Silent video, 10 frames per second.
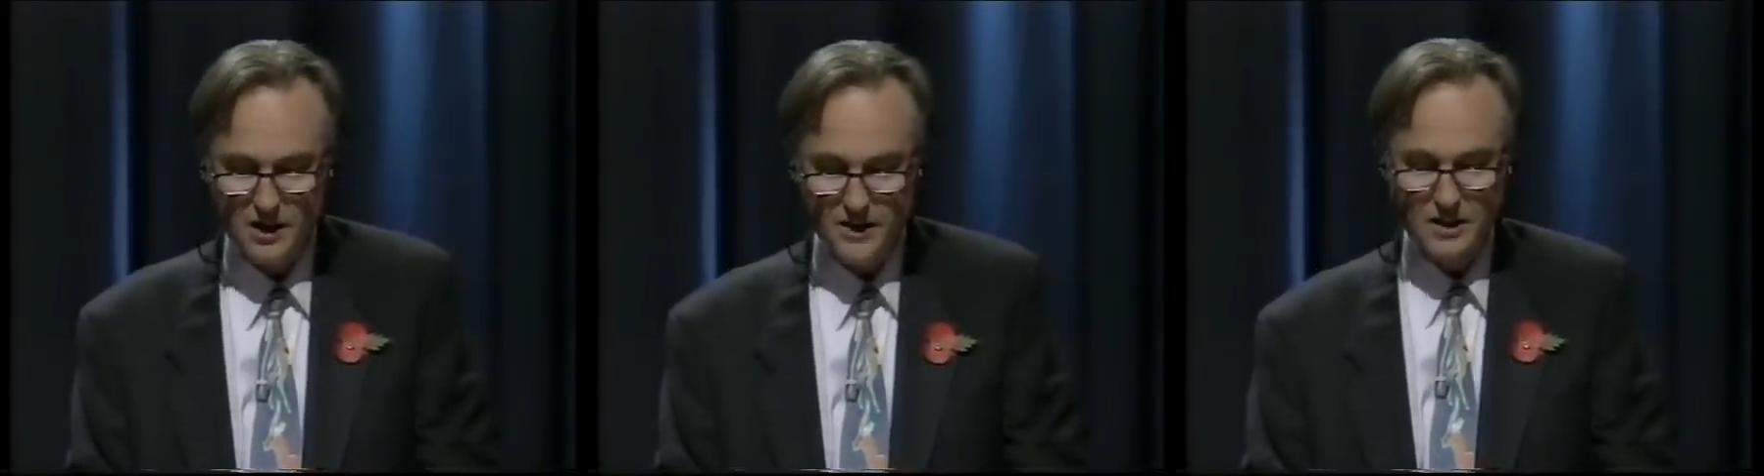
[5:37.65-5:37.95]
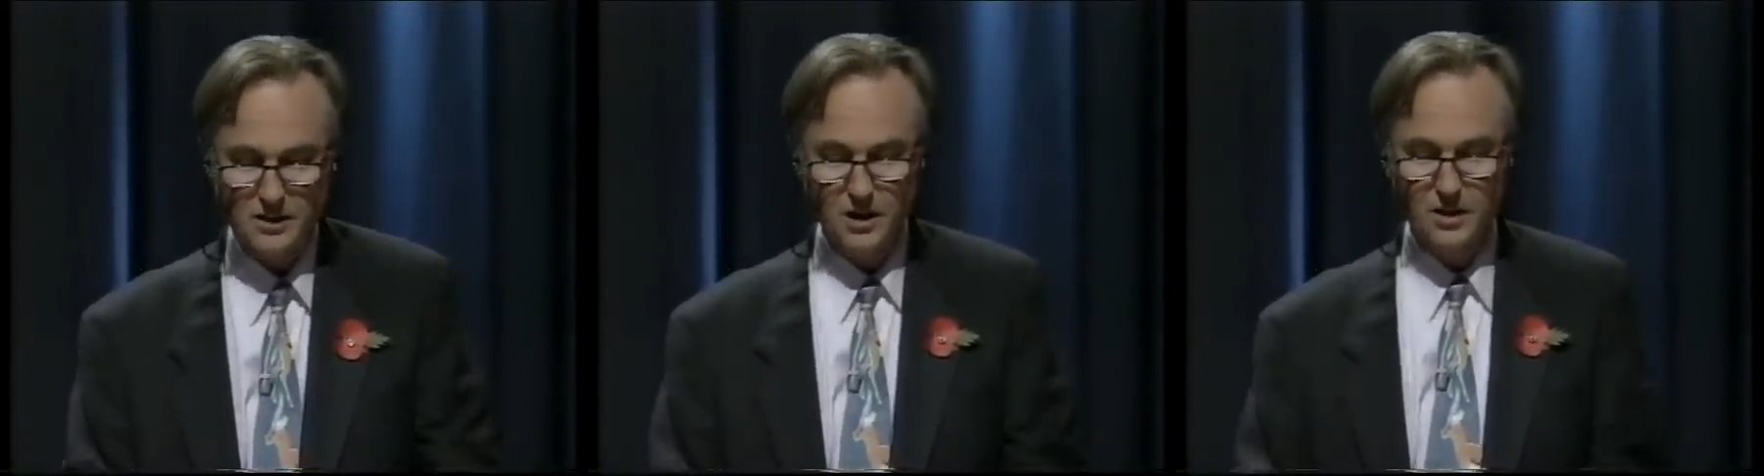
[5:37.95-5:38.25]

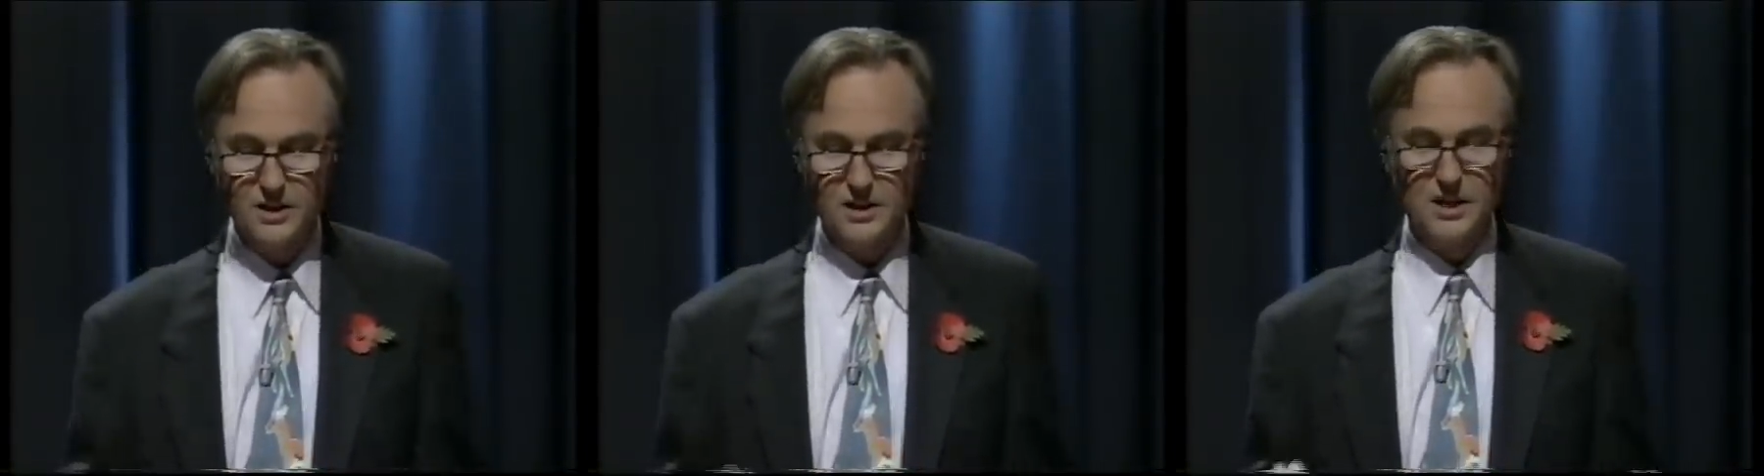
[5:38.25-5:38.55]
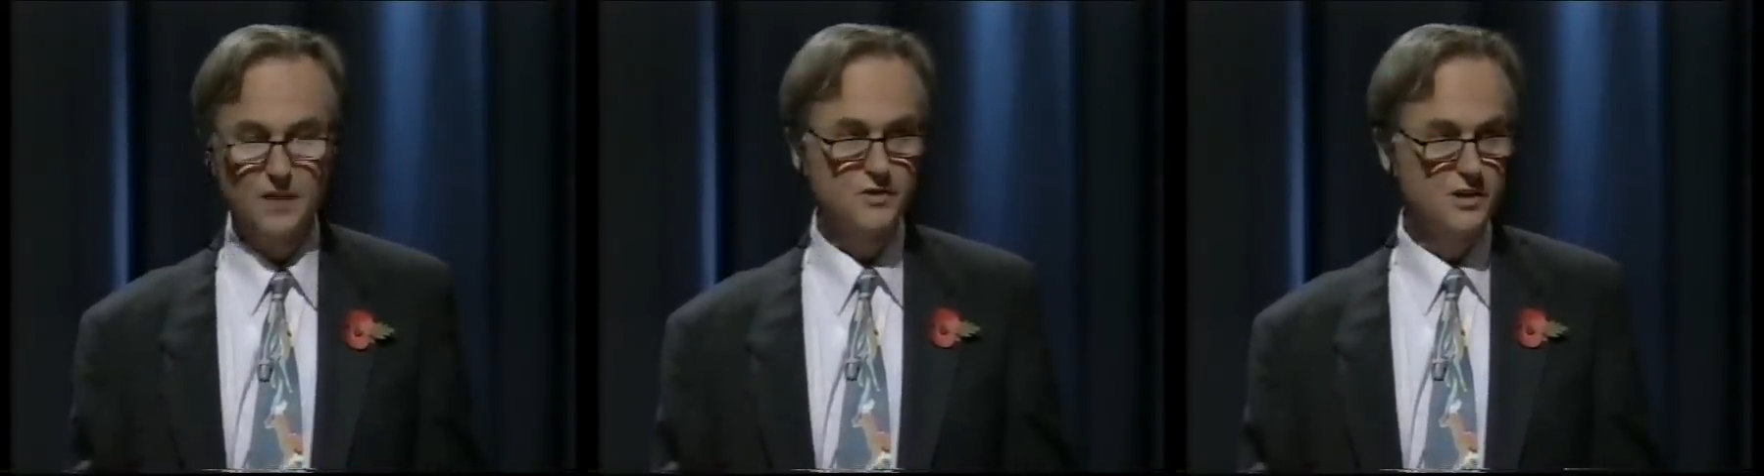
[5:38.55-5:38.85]
That alone is
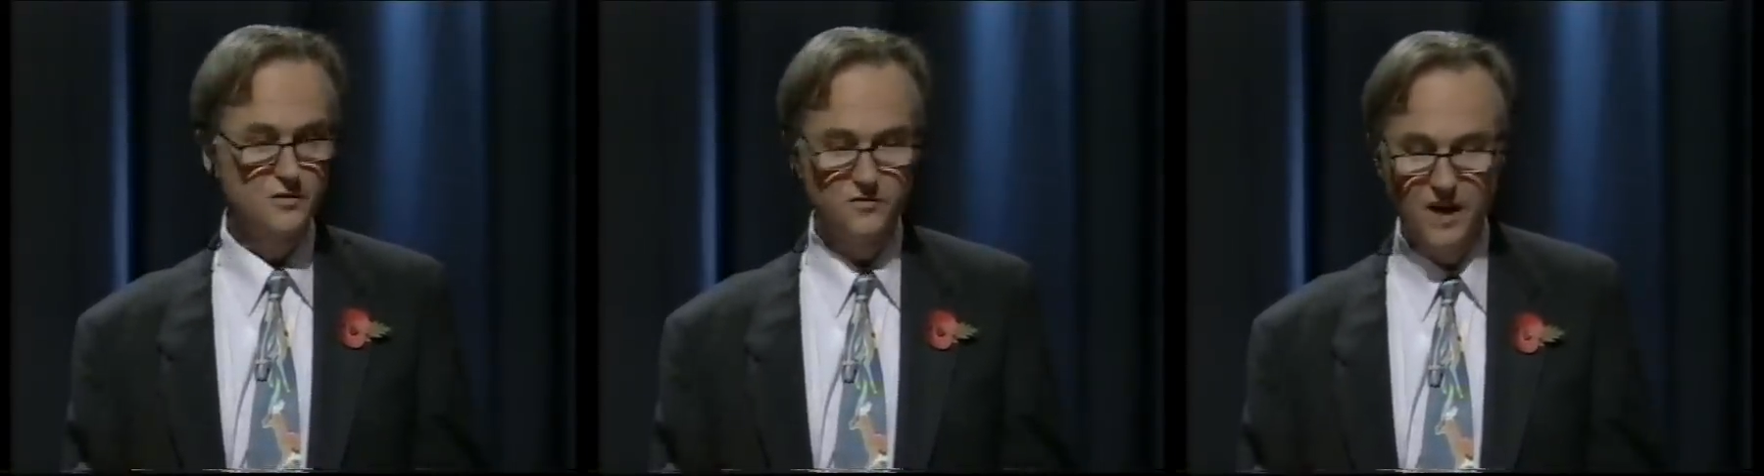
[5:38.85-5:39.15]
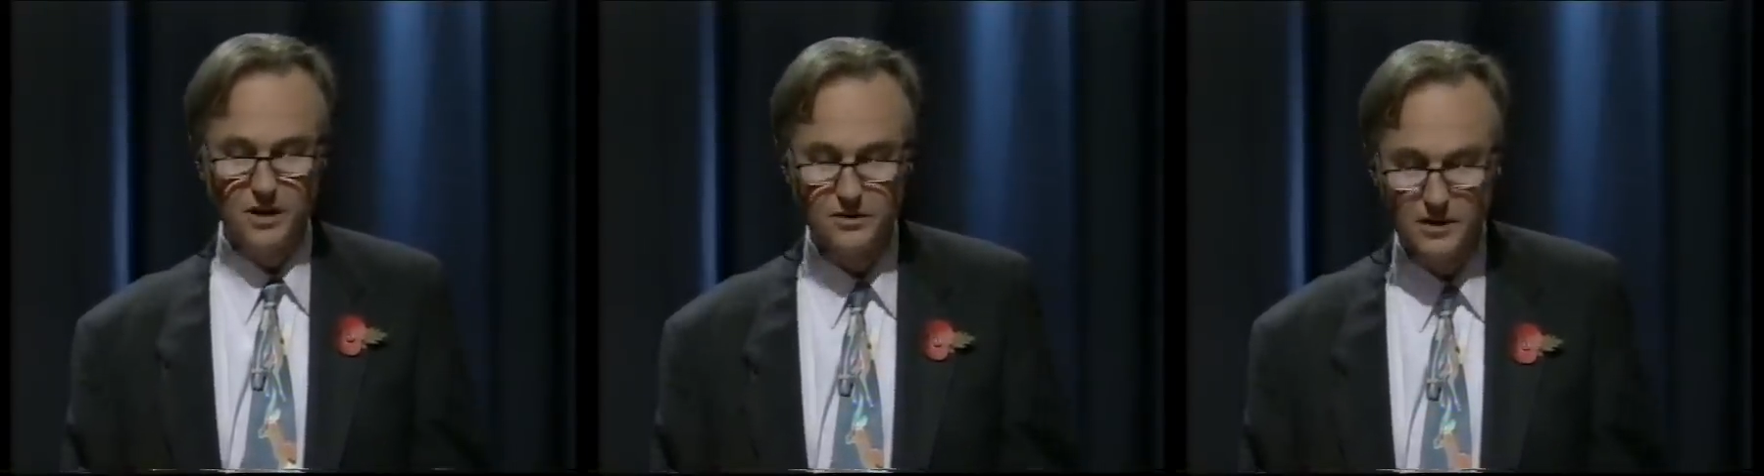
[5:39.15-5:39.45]
enough to
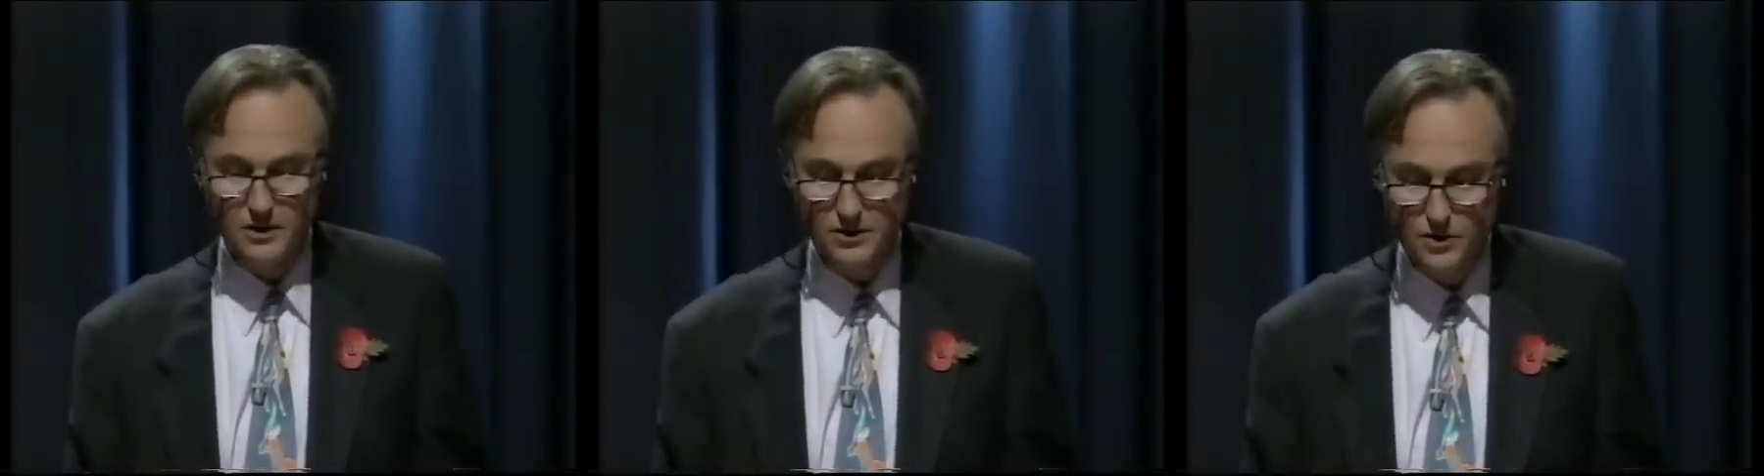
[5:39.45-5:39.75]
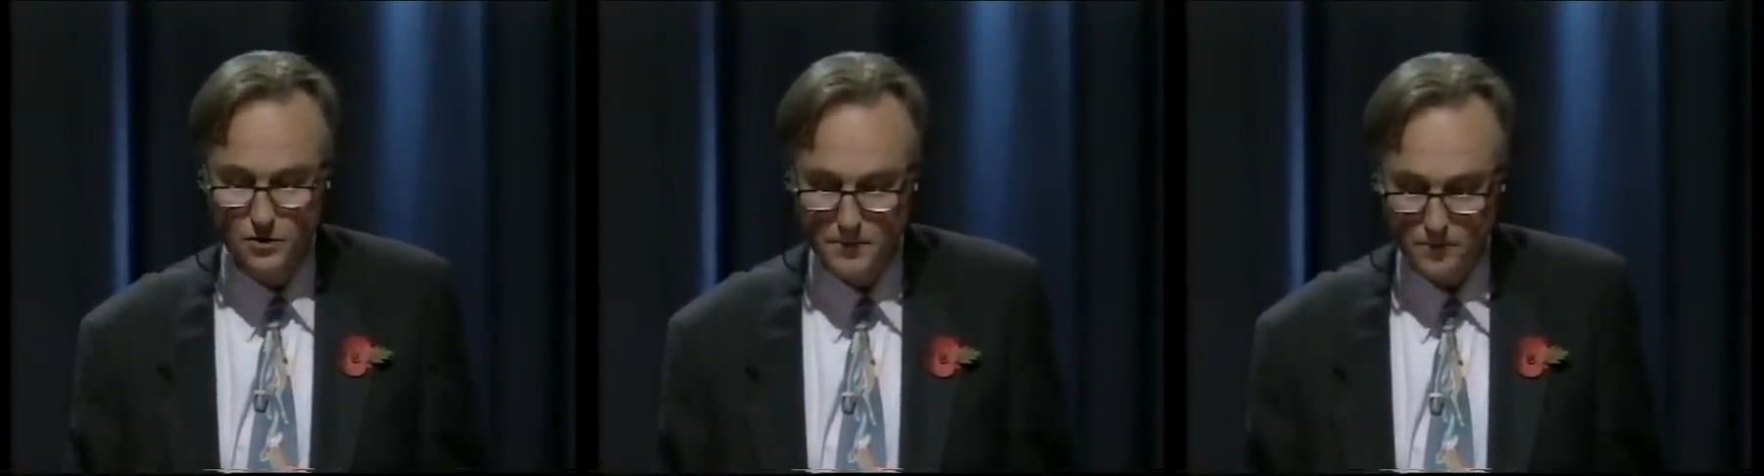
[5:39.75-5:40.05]
confound those
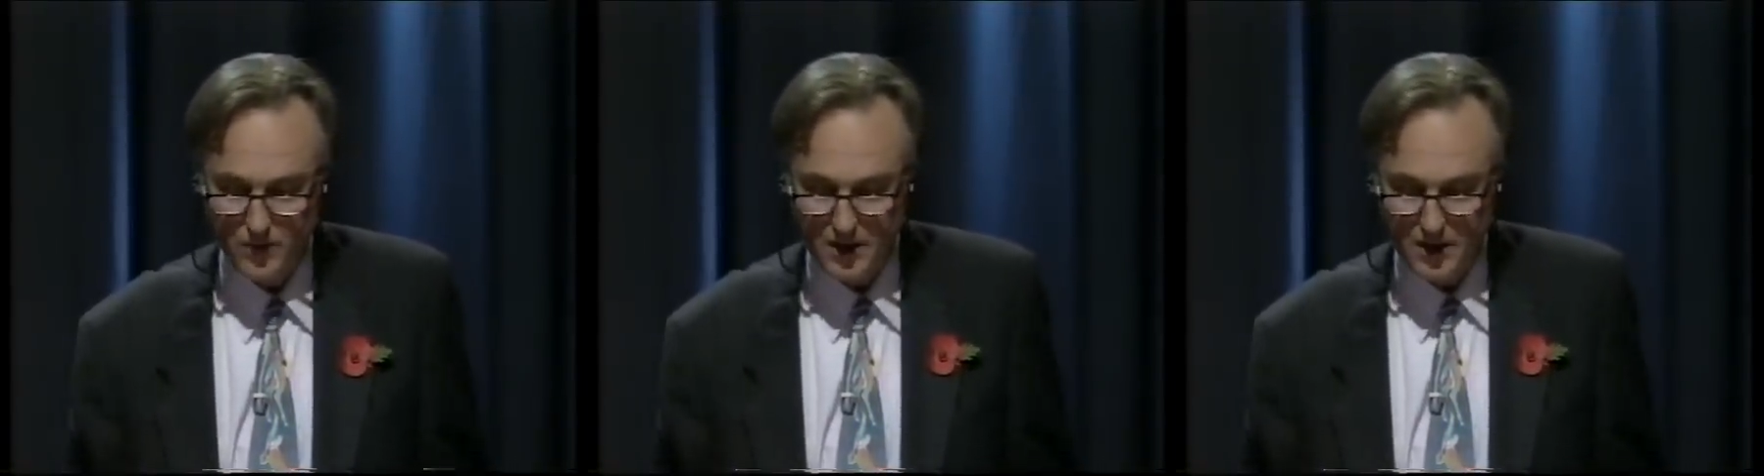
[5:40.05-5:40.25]
who,